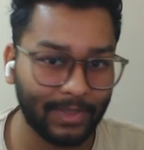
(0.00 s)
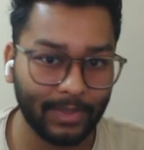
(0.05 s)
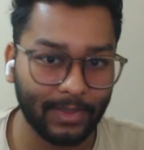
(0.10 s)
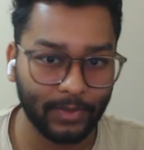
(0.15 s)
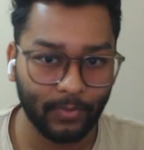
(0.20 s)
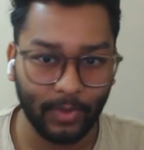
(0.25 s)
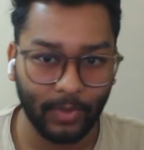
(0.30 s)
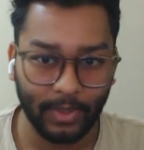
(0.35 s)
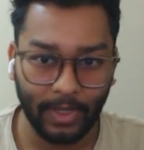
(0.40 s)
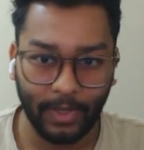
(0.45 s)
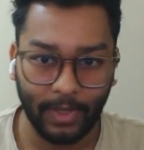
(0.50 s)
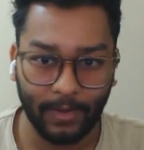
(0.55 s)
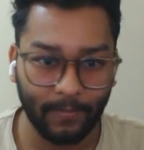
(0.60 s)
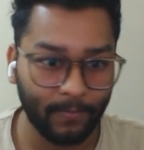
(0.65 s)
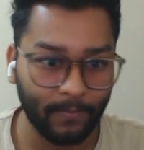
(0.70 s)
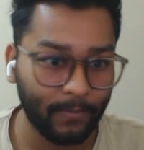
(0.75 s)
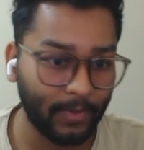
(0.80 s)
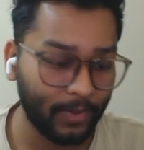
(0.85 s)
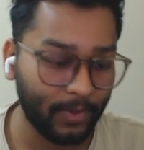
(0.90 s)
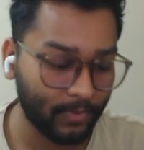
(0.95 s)
but this is
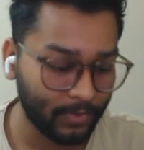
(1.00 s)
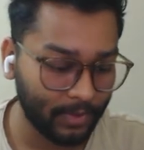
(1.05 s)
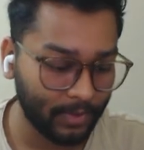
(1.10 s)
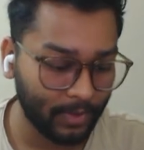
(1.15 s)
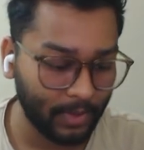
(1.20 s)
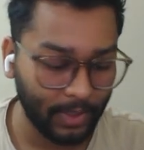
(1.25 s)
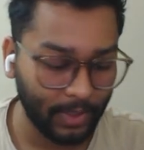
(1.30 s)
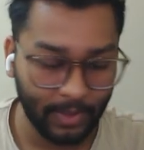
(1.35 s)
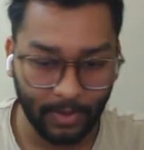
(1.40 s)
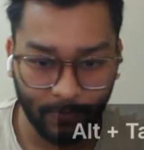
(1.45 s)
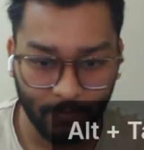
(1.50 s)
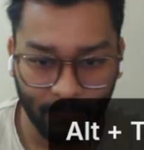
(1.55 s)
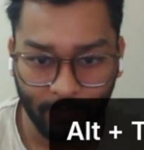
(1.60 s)
what I am using